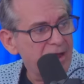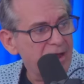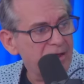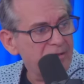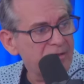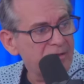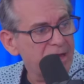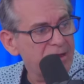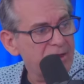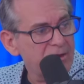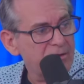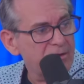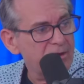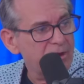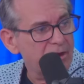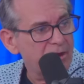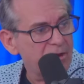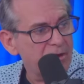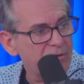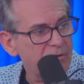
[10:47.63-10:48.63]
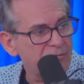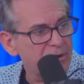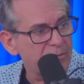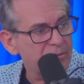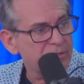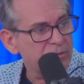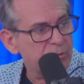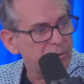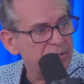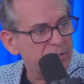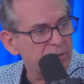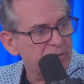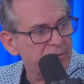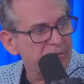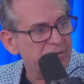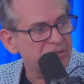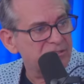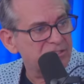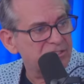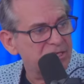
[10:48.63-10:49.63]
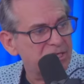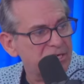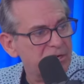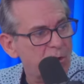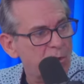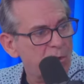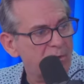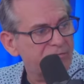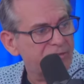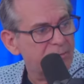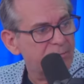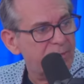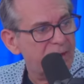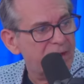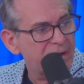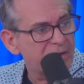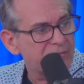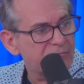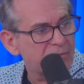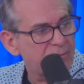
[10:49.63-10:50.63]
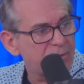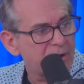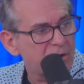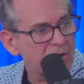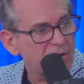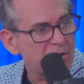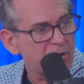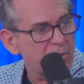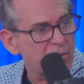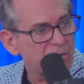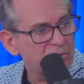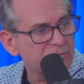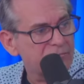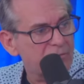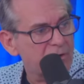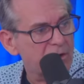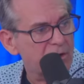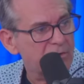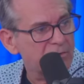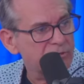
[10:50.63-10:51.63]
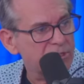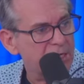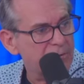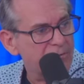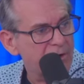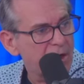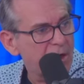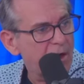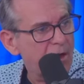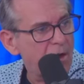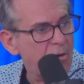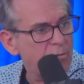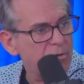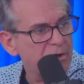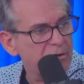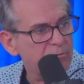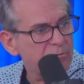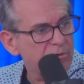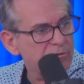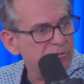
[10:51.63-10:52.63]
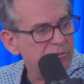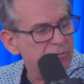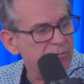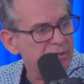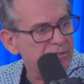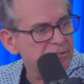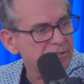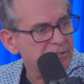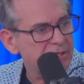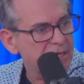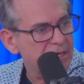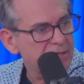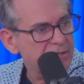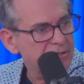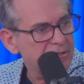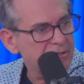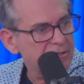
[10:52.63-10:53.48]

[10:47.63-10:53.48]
And then in November 2020, the CEO of the Bank of America, Wells Fargo, and JP... Oh, what? Where's the rest of that?